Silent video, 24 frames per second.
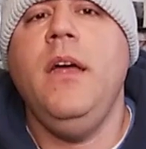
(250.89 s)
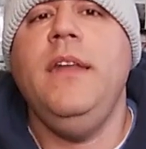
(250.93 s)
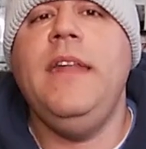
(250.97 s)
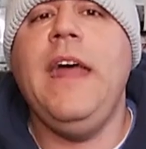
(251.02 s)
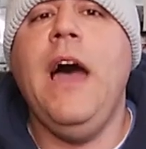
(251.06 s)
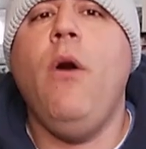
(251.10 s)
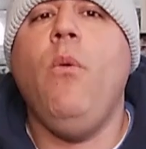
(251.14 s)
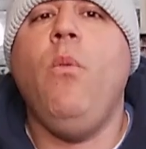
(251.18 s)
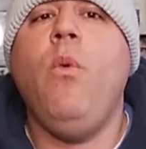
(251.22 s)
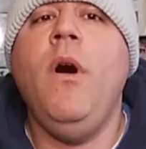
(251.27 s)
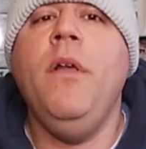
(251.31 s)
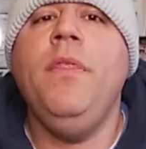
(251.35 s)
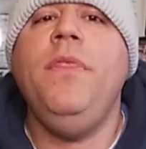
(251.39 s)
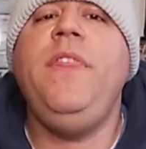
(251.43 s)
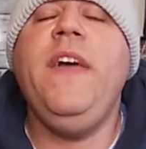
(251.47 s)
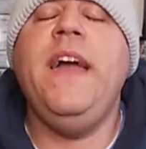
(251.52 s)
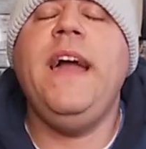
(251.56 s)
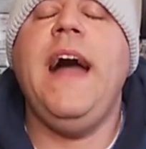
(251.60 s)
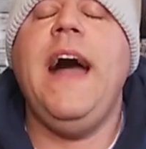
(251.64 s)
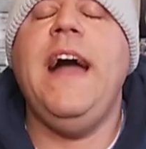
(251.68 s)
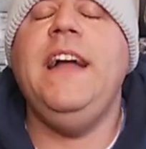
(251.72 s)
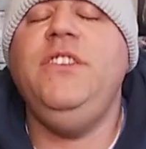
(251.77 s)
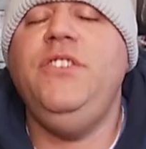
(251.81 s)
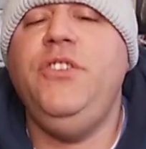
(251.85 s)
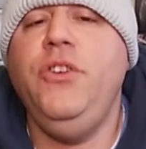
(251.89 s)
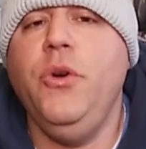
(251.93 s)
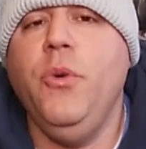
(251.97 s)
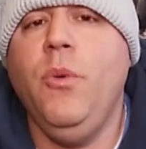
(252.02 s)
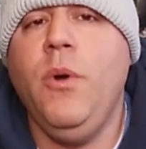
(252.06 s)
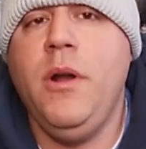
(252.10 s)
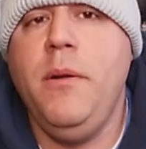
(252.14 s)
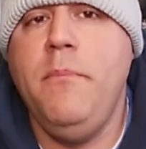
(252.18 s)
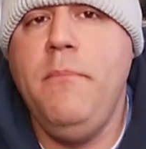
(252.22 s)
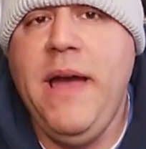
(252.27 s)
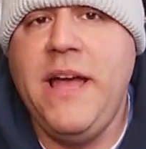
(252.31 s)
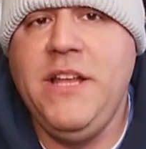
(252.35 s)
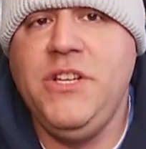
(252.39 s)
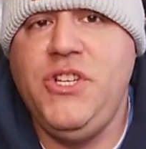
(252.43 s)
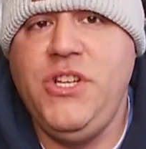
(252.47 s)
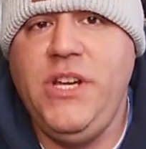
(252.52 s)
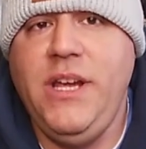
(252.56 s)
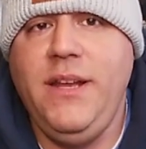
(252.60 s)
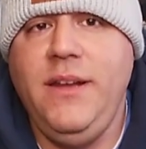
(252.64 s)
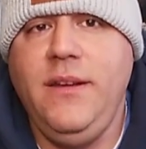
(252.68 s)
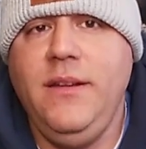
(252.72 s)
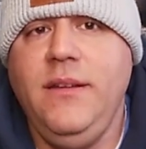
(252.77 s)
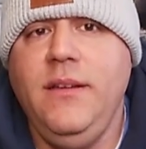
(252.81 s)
Now, one thing I do want to mention,